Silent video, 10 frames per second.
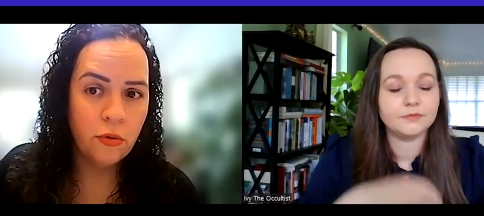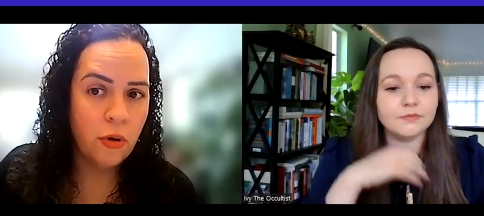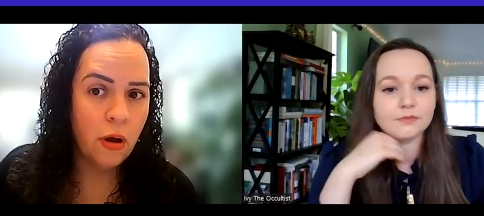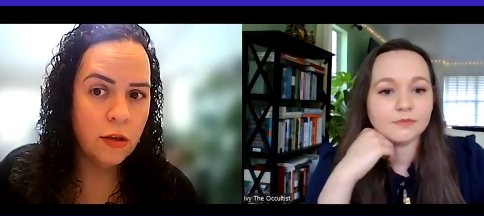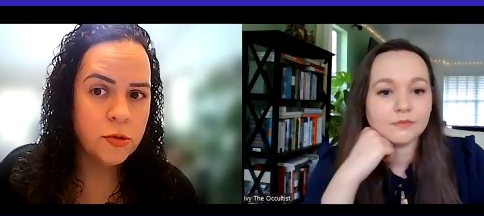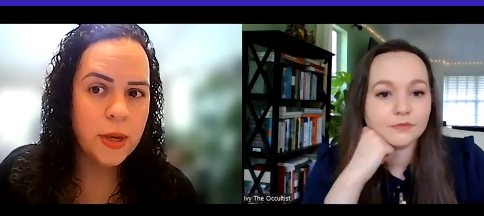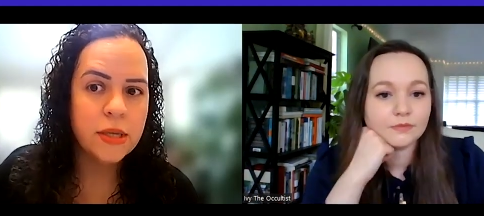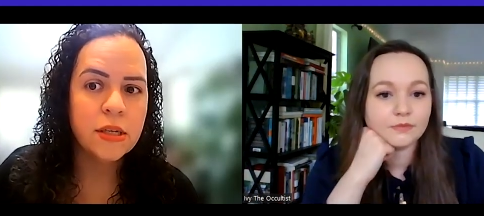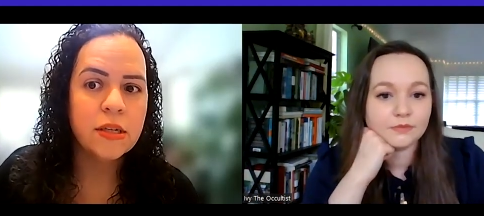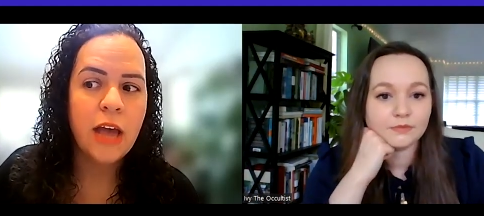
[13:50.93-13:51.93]
Speaker 1: through all
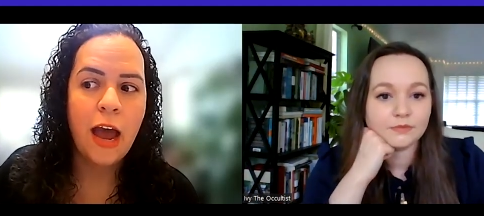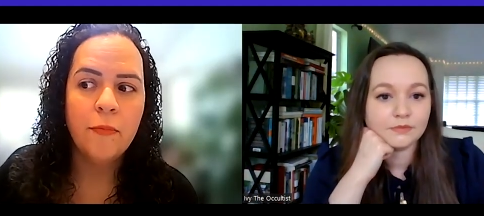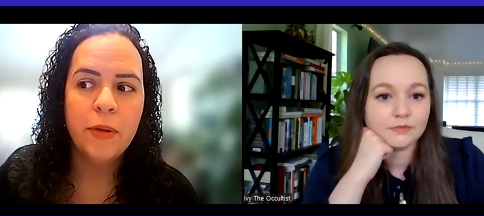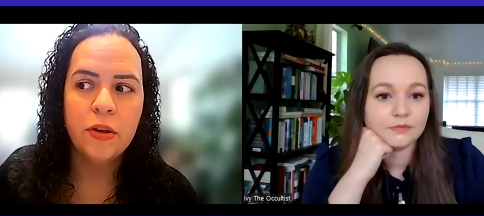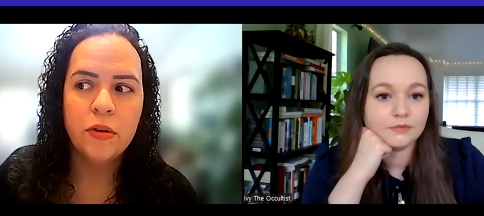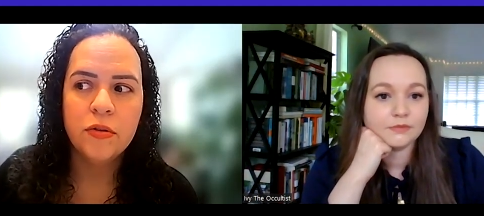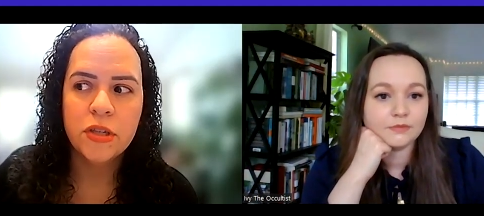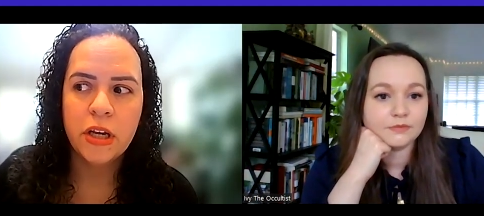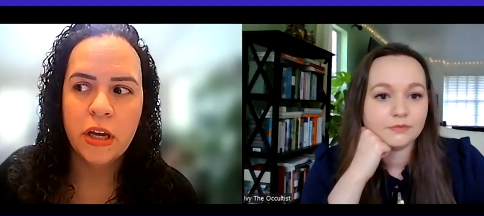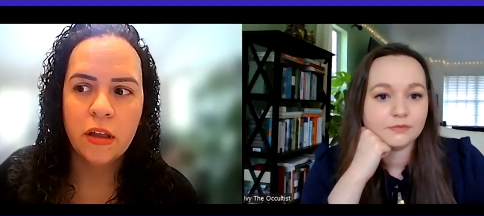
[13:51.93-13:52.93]
spaces have been
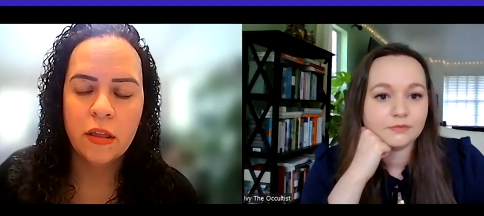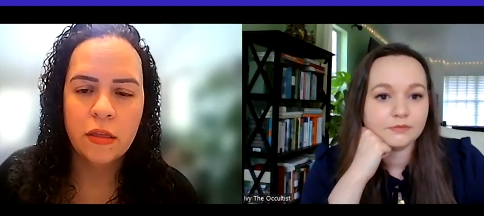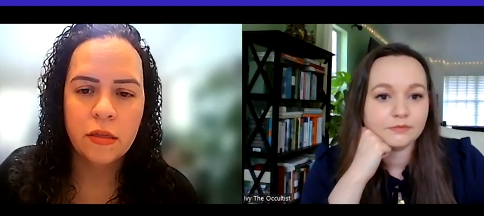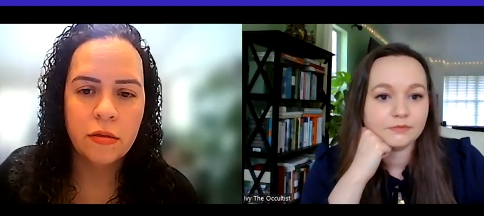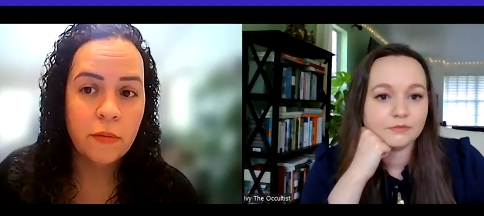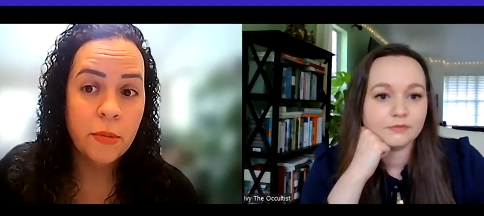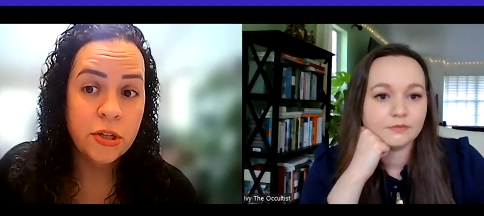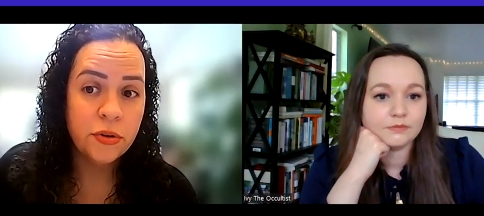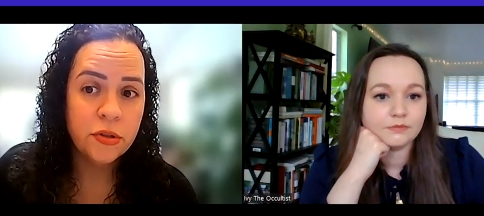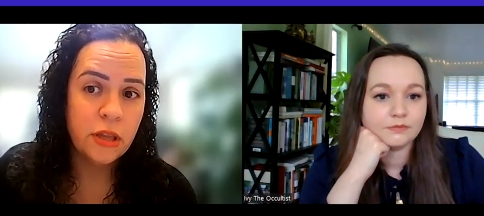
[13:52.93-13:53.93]
using the
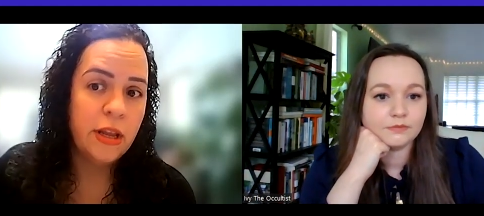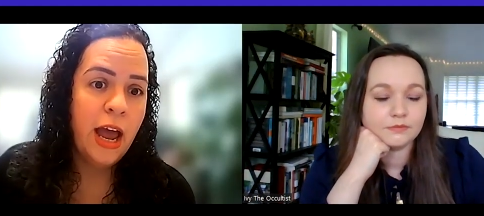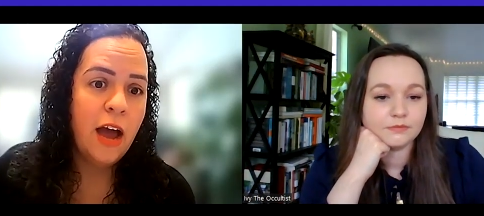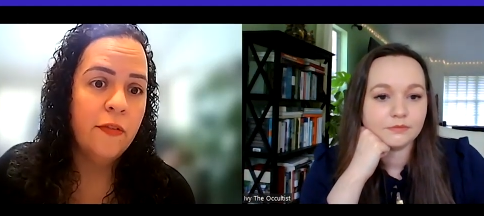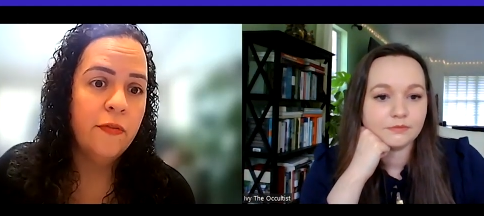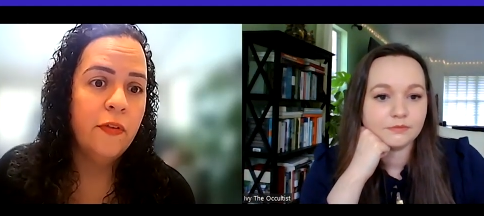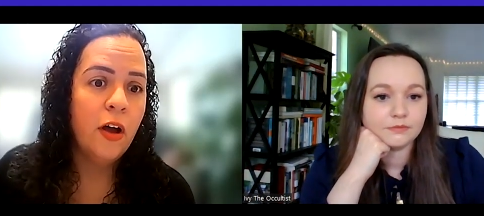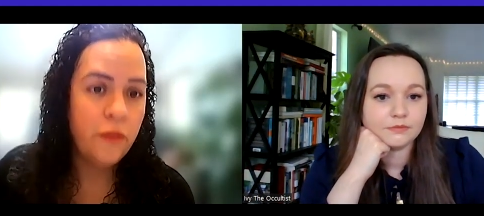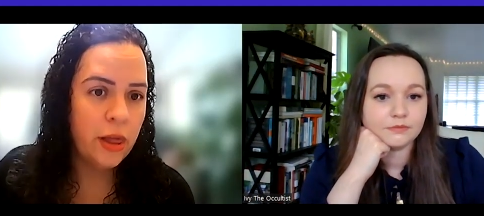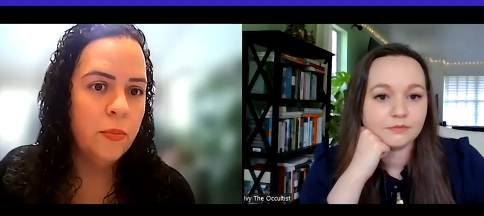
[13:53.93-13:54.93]
materials that they have
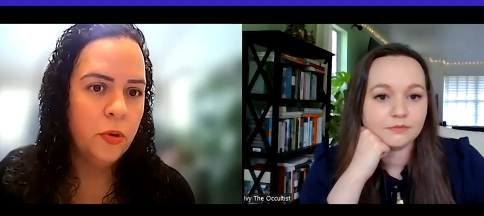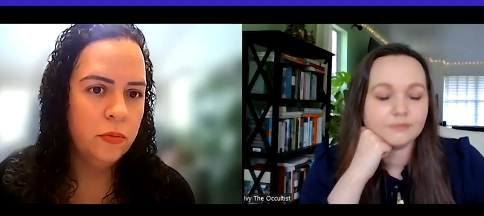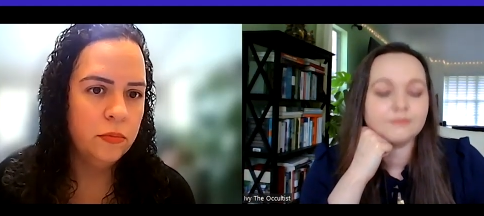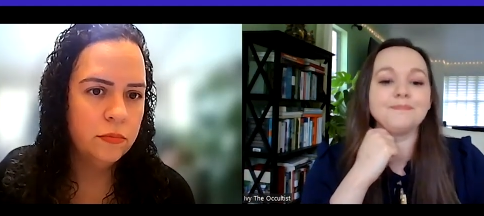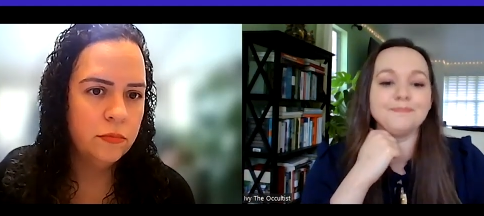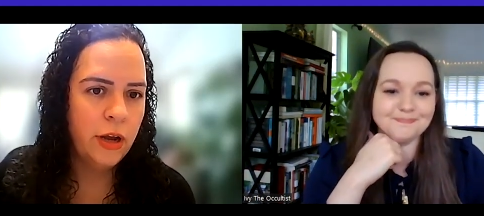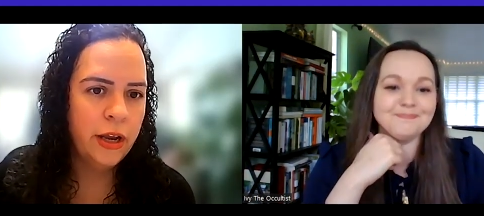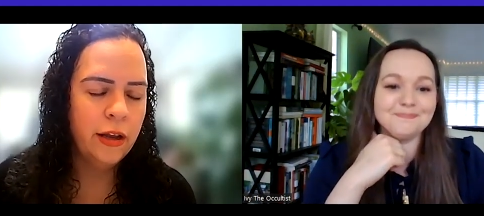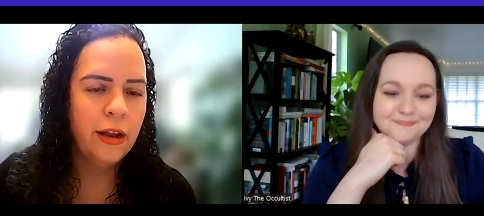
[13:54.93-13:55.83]
available, right?